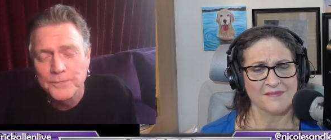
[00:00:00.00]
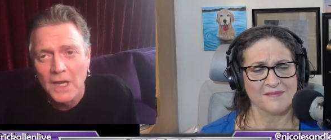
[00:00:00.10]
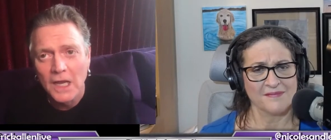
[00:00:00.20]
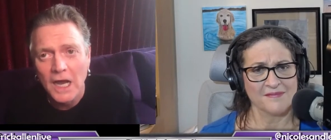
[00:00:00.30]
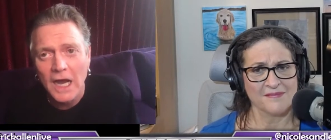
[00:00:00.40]

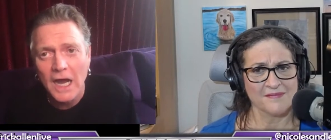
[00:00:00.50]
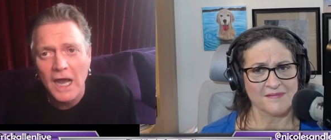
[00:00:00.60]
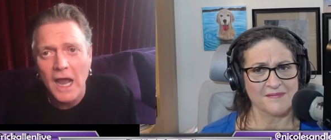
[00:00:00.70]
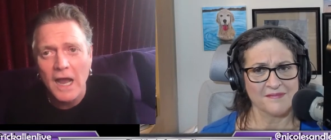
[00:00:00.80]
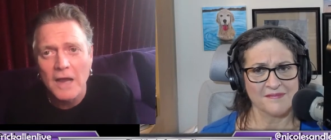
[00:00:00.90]

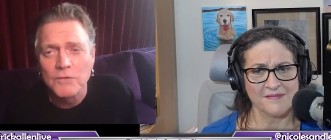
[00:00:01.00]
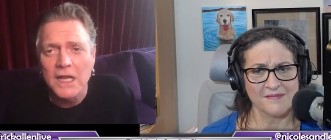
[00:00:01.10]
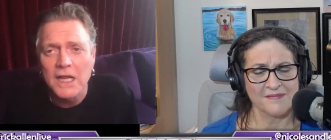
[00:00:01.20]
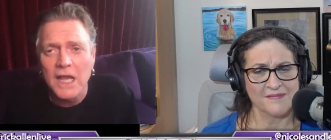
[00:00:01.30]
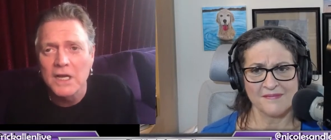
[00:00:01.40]
Speaker 1: I
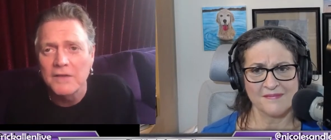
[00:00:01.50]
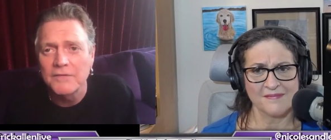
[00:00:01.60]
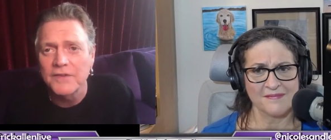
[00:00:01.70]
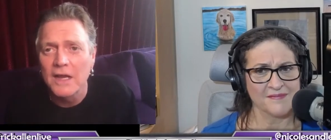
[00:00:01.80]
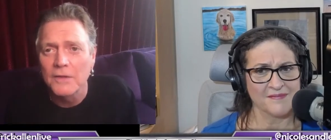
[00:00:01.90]
really
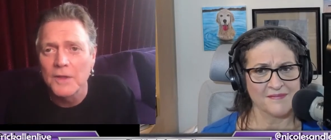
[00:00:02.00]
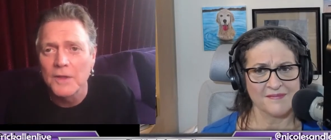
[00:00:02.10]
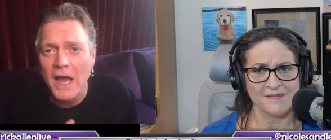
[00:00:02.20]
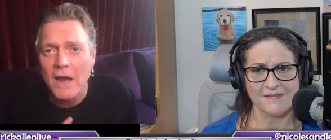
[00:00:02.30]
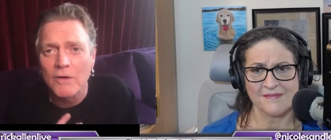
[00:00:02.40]
found the
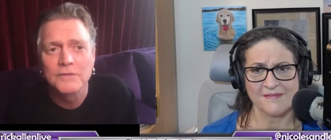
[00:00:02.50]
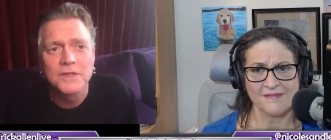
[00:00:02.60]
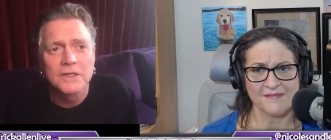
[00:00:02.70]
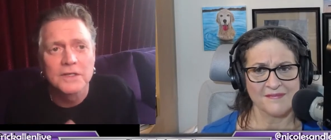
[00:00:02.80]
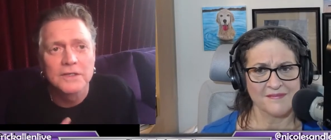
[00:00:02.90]
power of
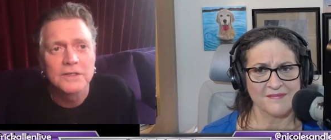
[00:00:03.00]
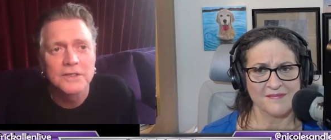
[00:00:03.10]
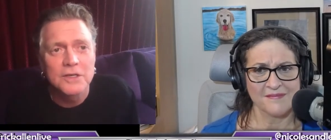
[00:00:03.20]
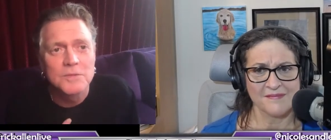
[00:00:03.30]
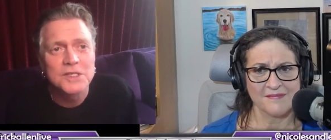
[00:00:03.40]
the
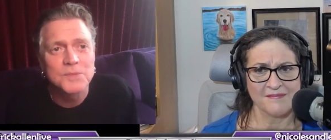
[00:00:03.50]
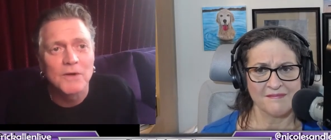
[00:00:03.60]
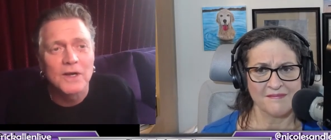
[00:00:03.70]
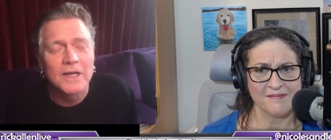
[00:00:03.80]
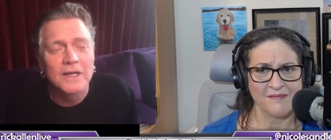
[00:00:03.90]
human
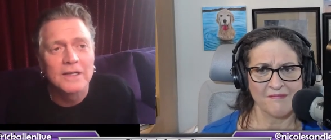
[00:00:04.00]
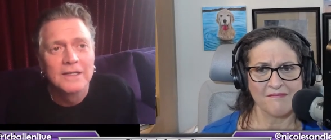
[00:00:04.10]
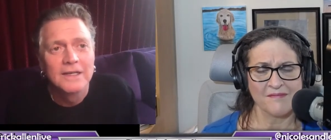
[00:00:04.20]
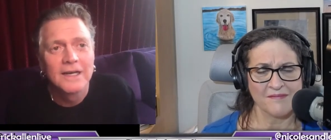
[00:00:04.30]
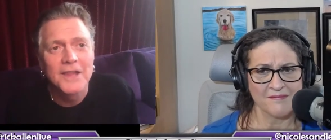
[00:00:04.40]
spirit.
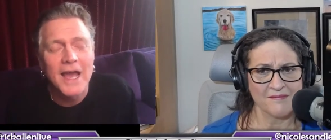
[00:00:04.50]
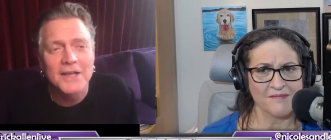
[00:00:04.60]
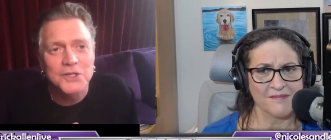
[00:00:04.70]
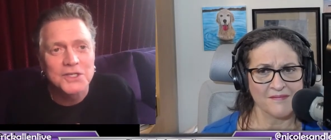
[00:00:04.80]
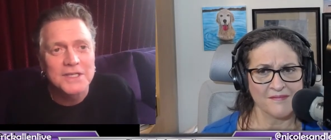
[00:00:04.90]
And that
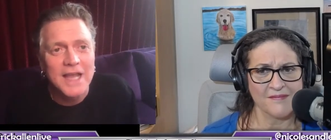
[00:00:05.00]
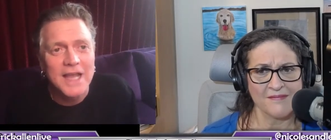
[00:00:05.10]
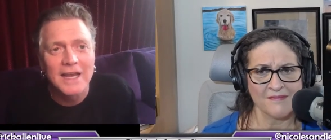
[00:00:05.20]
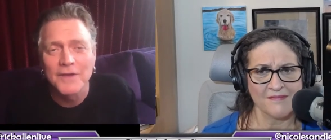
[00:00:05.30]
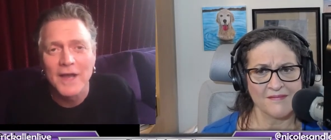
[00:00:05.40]
just
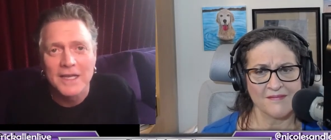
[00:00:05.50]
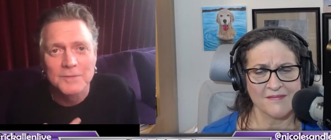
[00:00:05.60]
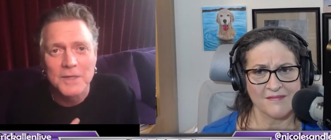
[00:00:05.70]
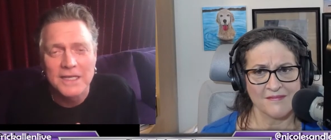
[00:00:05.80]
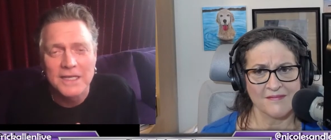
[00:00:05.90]
elevated
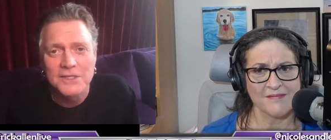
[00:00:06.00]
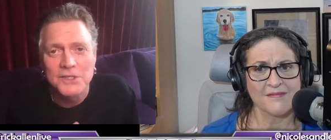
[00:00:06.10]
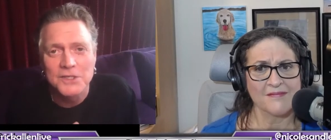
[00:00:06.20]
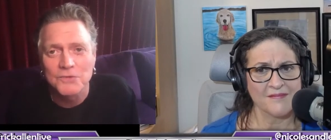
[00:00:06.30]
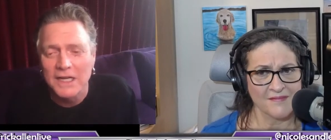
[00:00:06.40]
me. It just
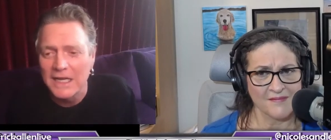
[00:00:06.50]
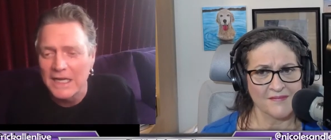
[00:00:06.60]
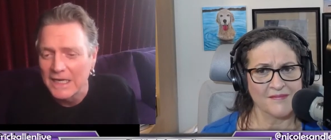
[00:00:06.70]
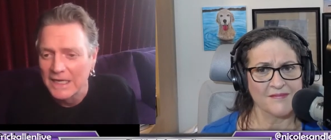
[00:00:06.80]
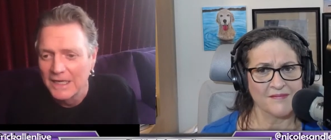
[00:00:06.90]

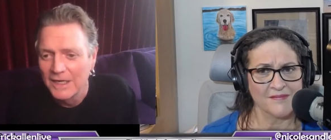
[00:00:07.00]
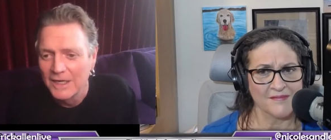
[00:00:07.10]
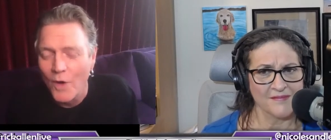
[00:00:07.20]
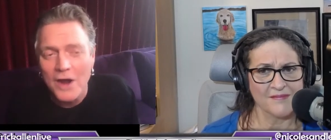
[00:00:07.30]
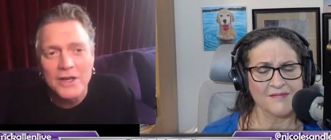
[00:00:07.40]
really
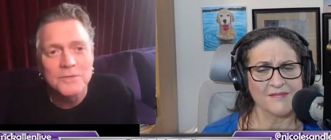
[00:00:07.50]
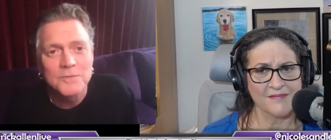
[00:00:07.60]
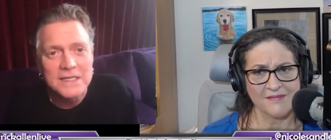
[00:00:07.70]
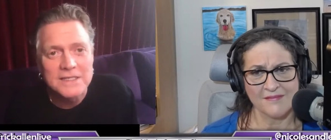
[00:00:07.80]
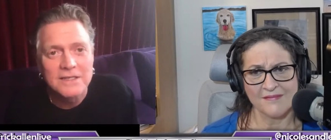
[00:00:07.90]
wanted
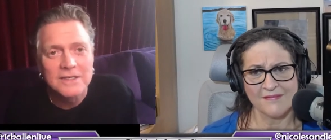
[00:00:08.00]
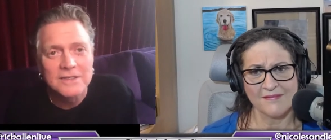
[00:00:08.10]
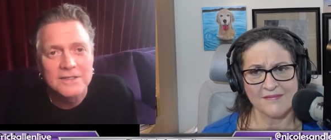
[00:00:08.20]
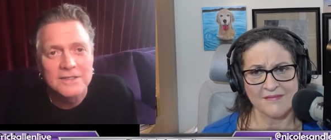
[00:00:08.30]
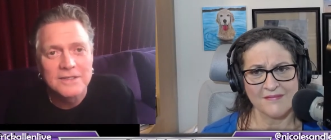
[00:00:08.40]
me to
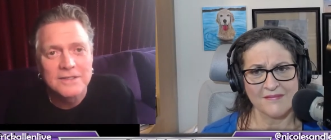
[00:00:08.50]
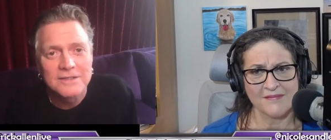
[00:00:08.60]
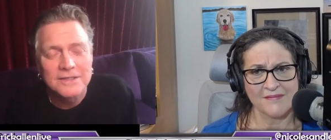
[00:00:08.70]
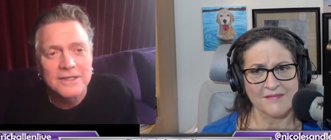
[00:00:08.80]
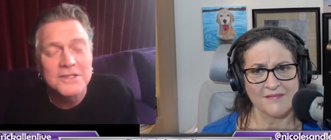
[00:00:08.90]

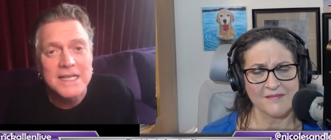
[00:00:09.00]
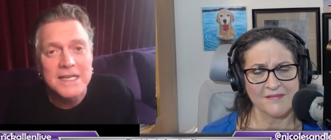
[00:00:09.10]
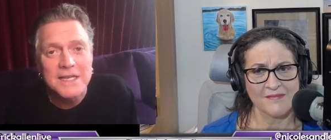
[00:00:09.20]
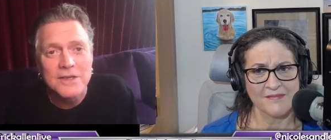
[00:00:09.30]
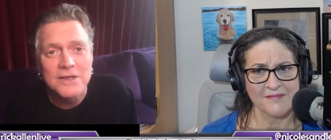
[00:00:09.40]

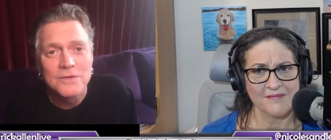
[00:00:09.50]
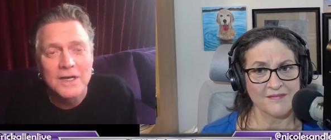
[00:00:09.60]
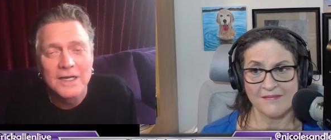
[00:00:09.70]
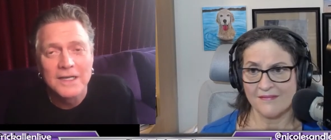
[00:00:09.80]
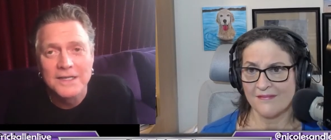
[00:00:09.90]
continue,
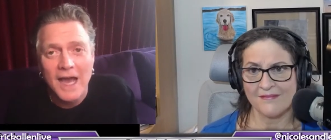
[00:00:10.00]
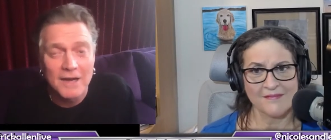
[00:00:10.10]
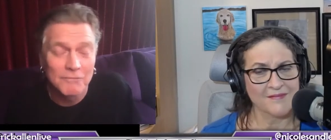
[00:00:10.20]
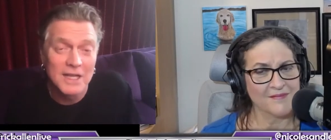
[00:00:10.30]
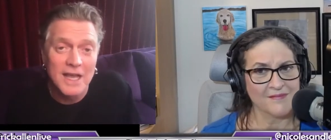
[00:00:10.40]
and I
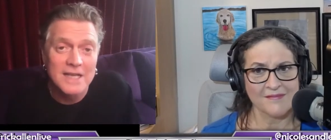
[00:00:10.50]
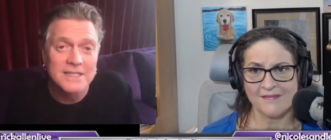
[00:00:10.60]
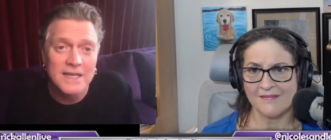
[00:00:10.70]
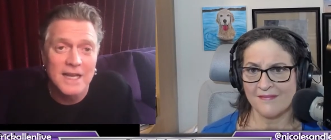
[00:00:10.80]
realized that I could